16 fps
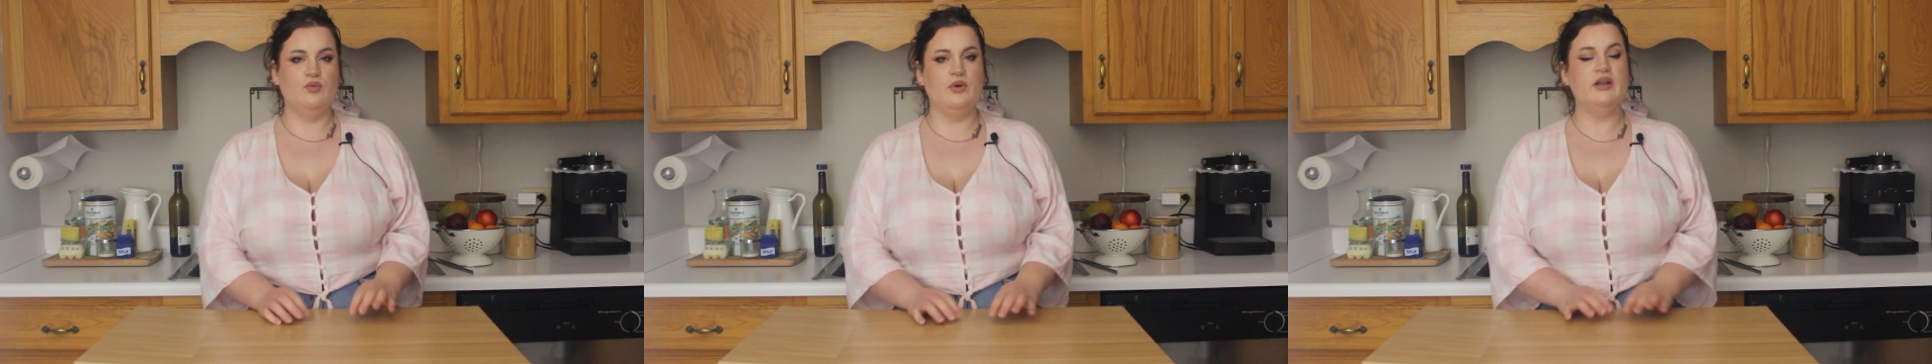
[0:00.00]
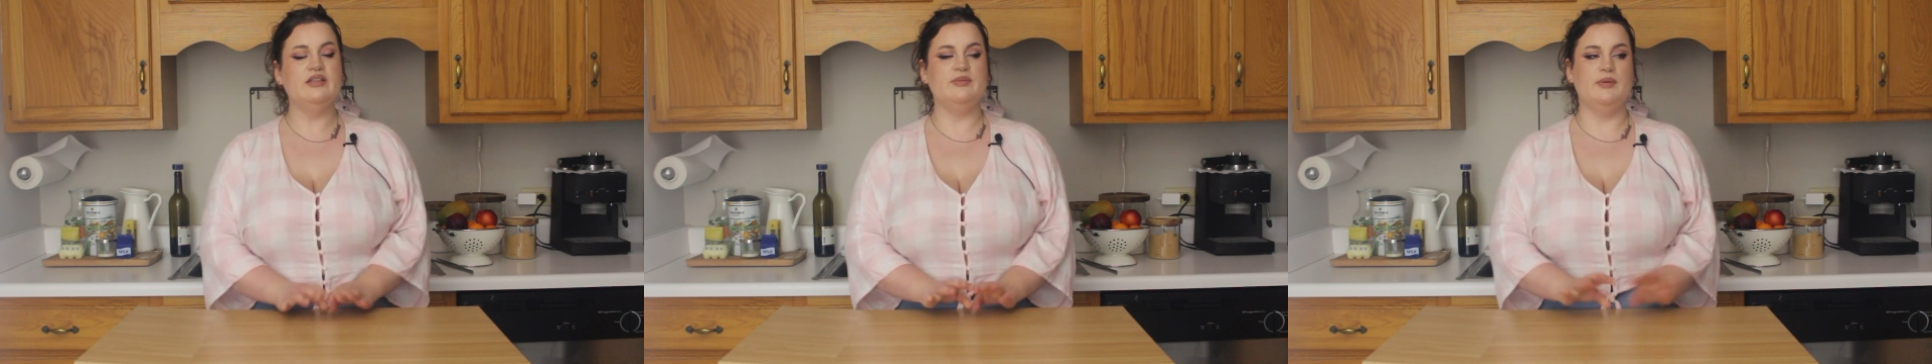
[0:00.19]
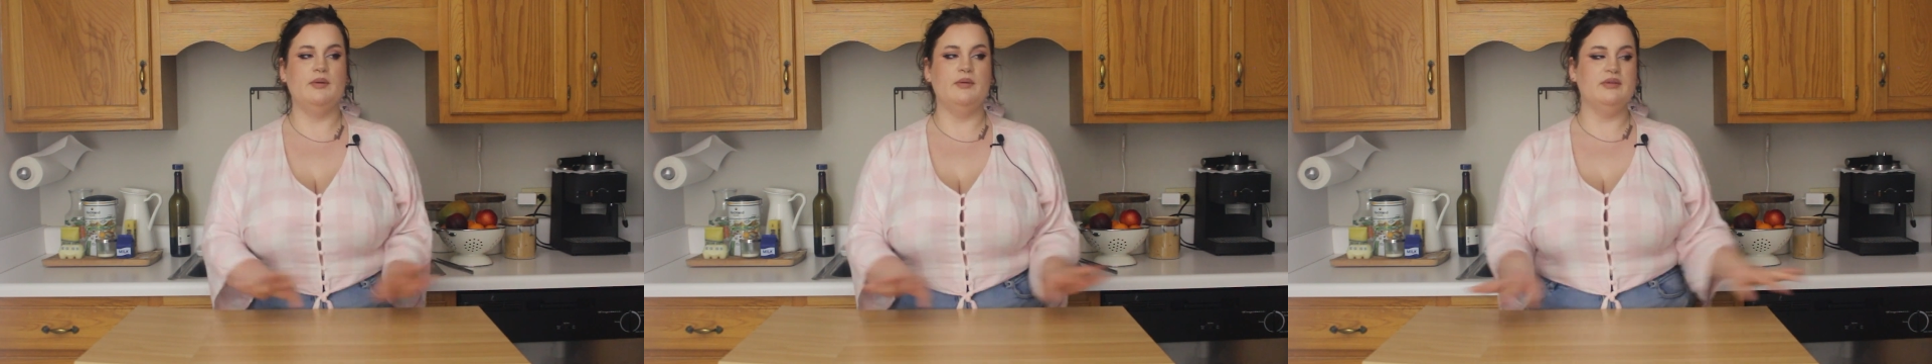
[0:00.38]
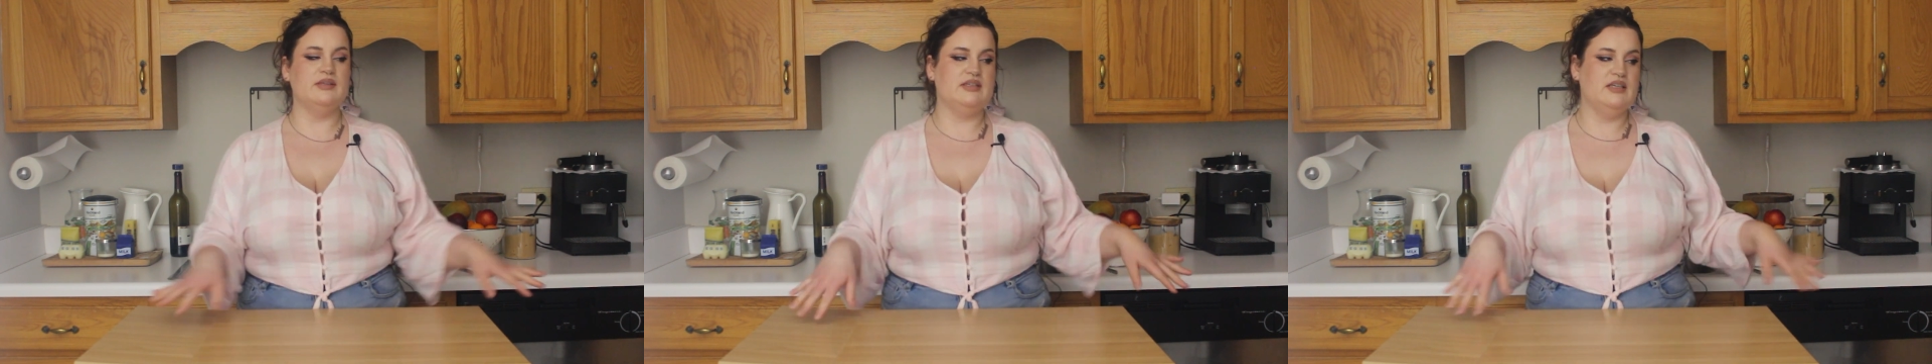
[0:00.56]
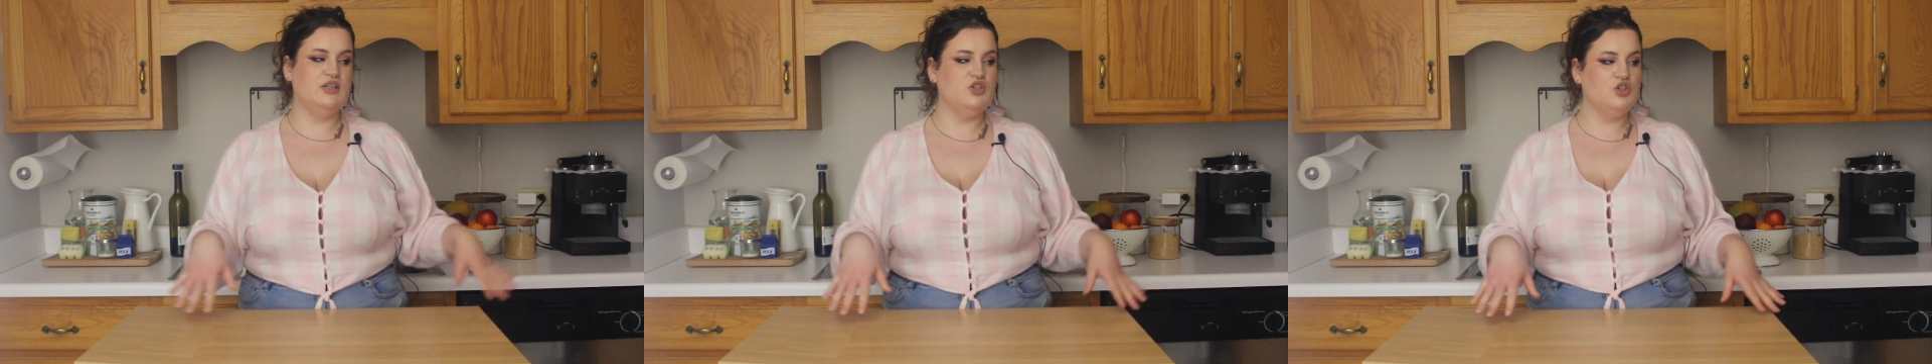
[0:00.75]
wanted to be able
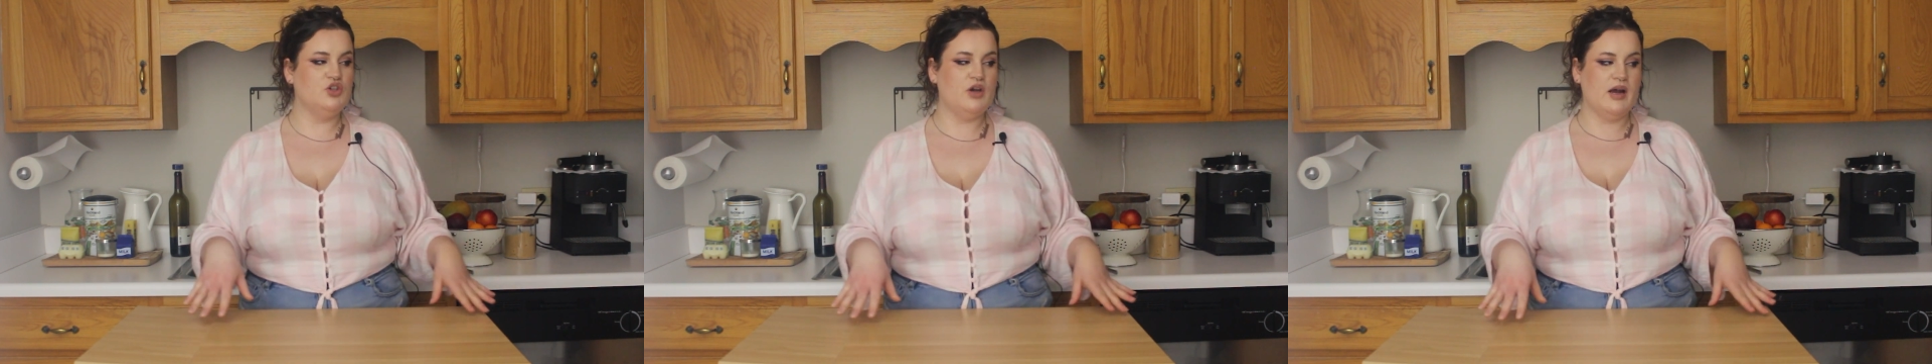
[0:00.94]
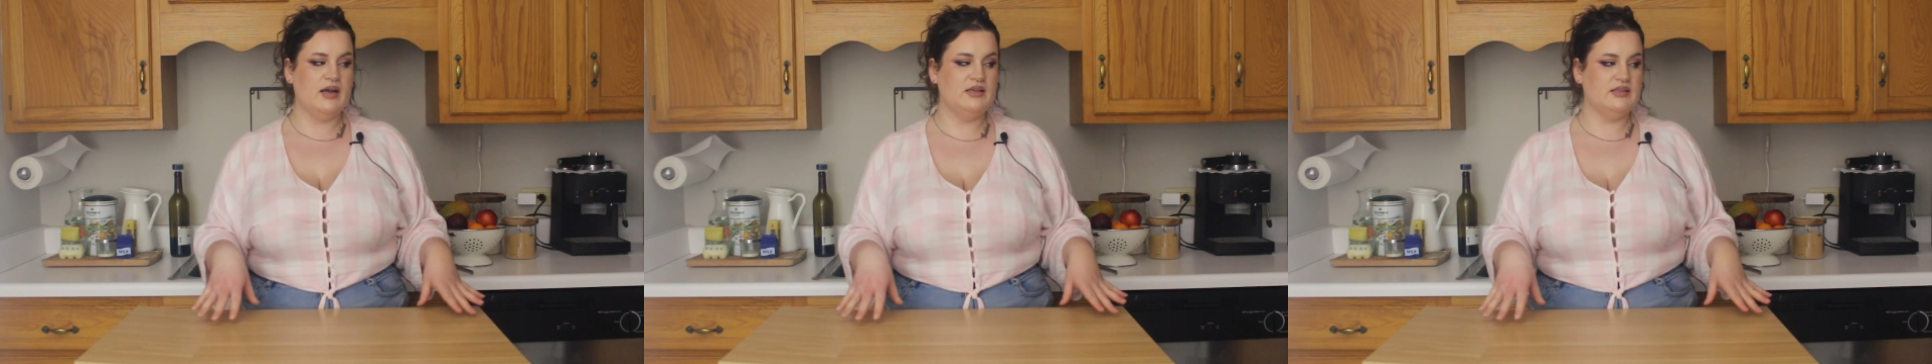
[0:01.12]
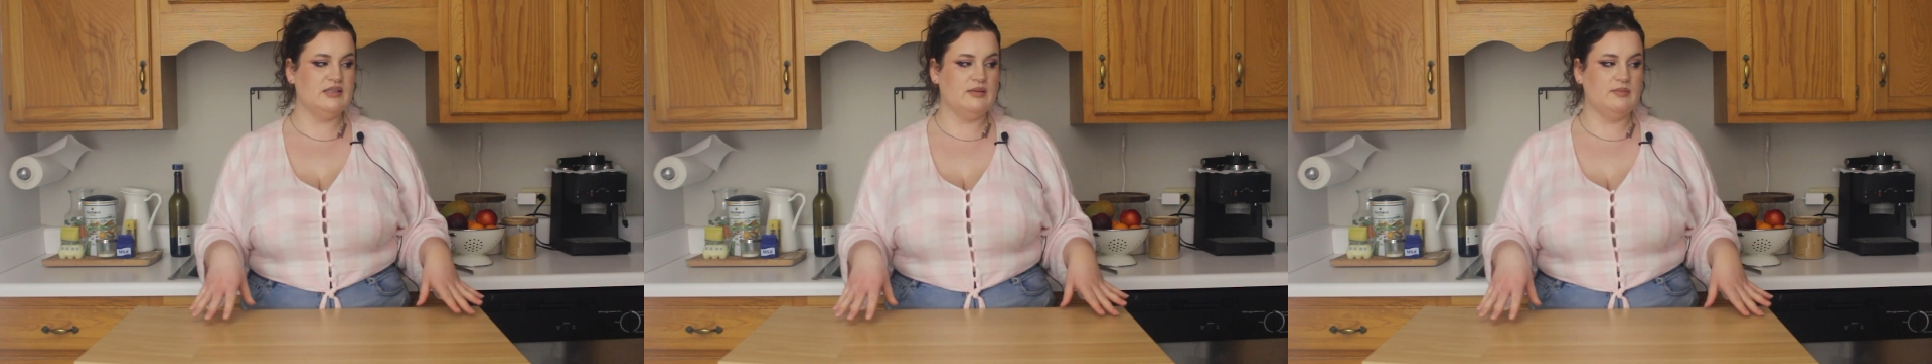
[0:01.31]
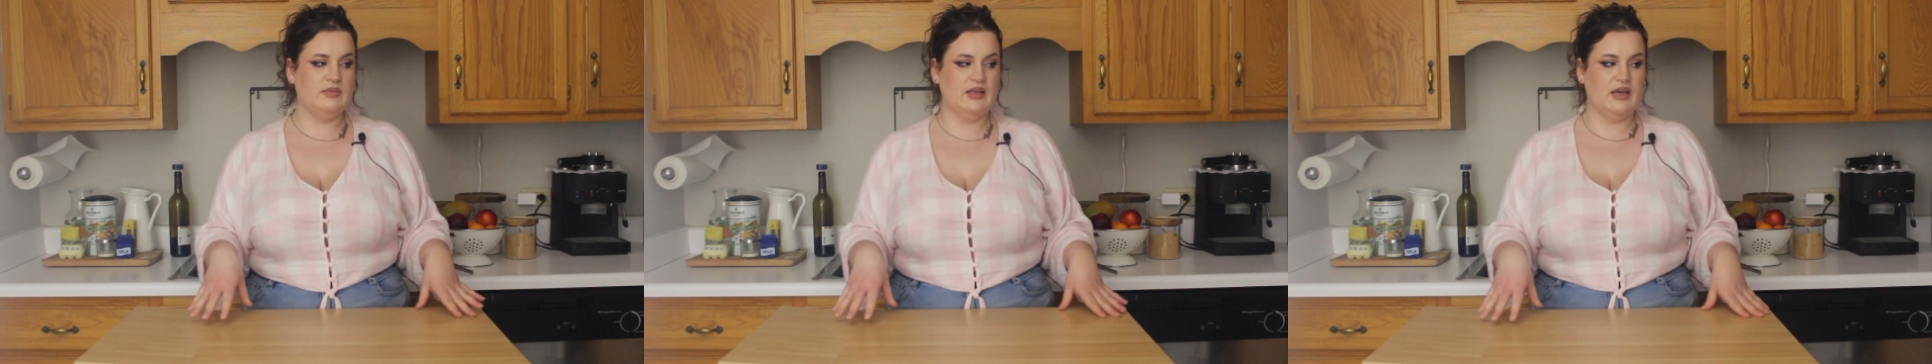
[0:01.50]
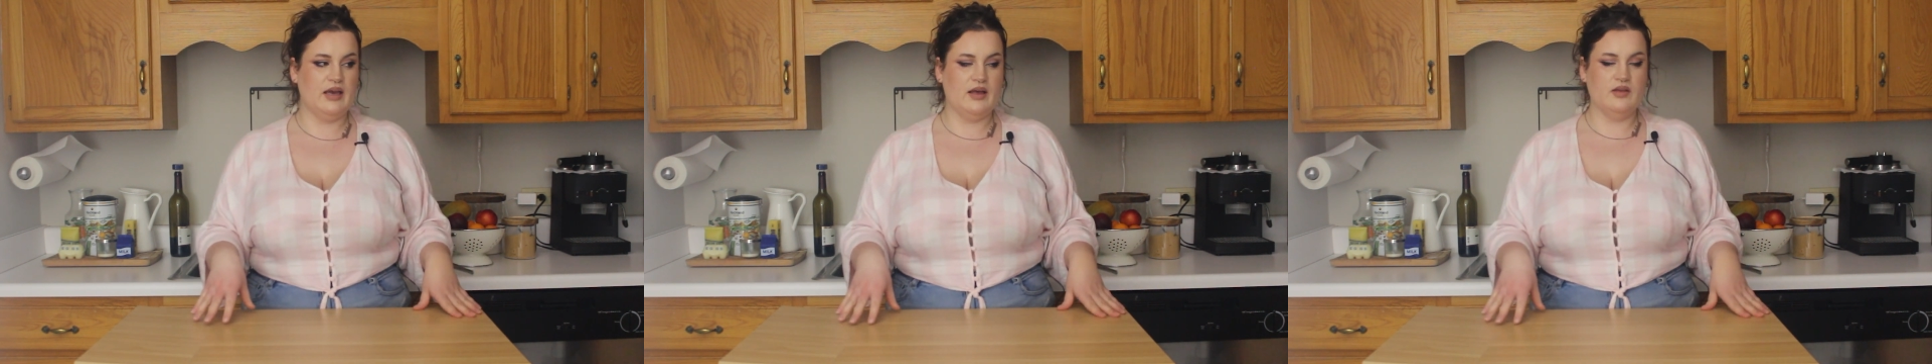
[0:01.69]
to teach you guys
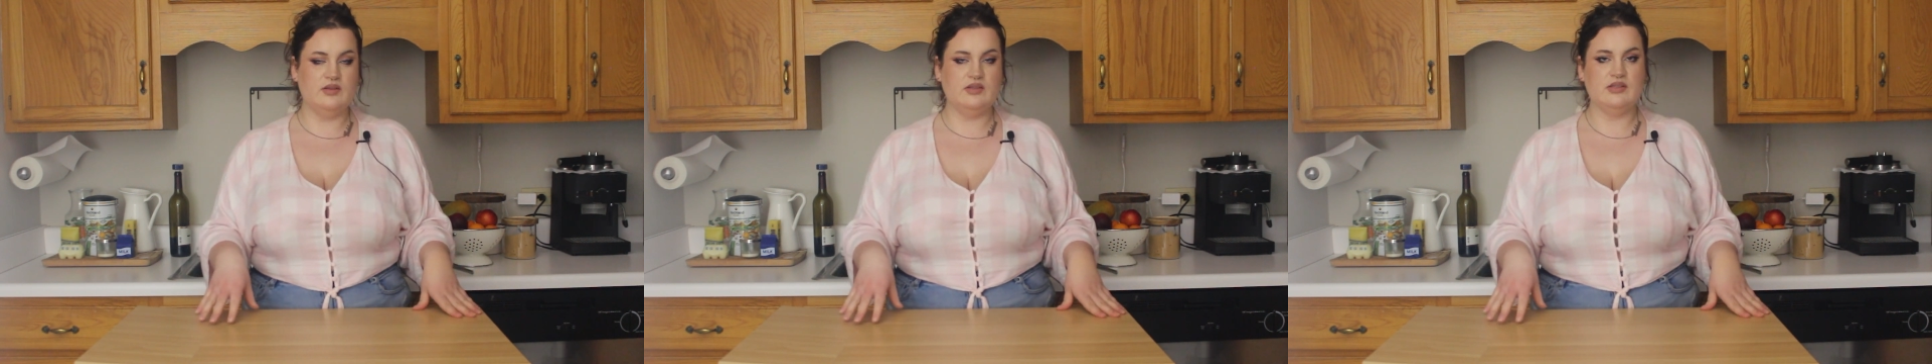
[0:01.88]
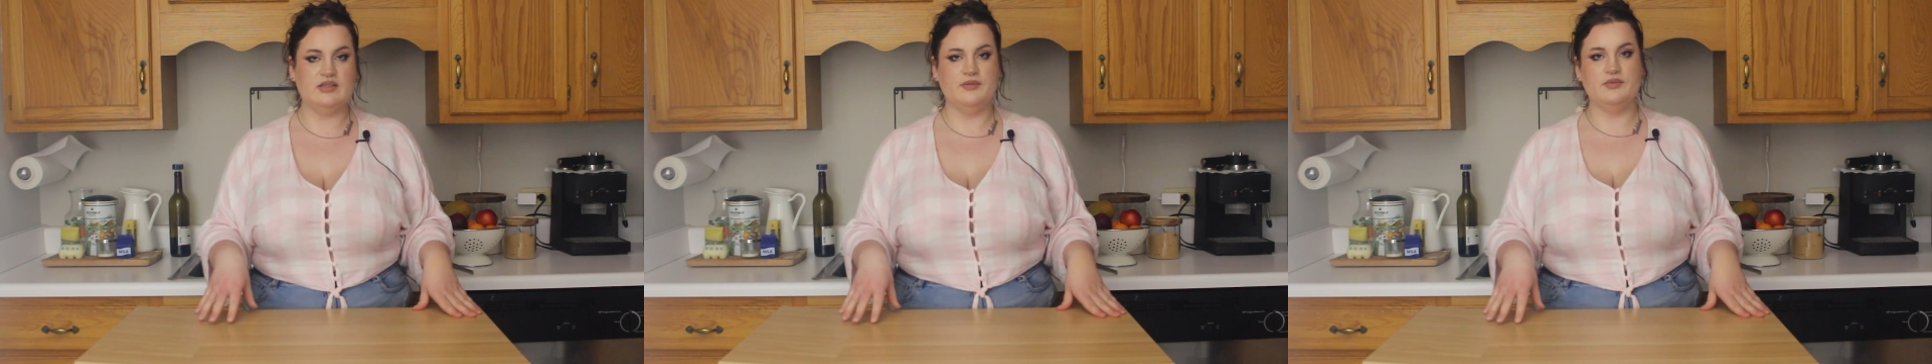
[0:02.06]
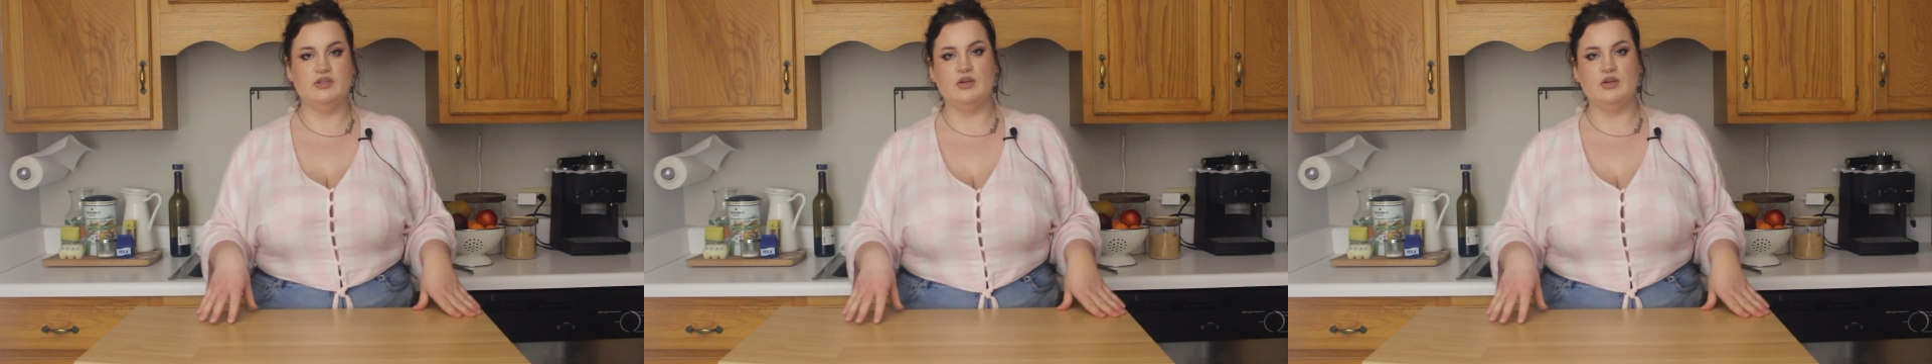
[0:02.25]
something else,